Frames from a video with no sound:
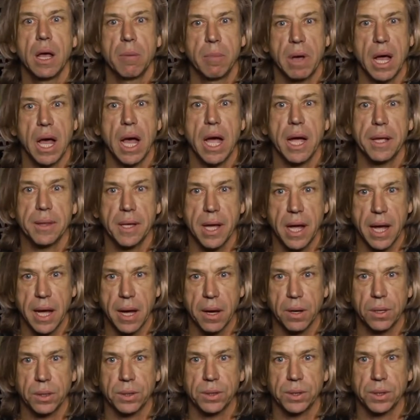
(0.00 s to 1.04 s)
behind the
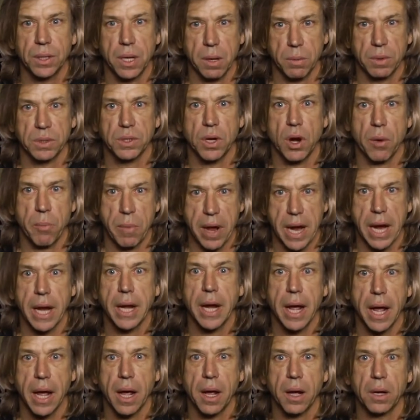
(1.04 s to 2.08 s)
house. That was our main
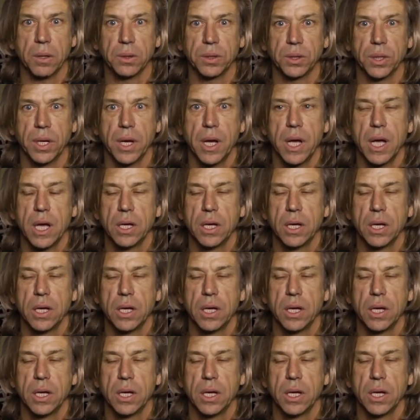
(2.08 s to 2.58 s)
house.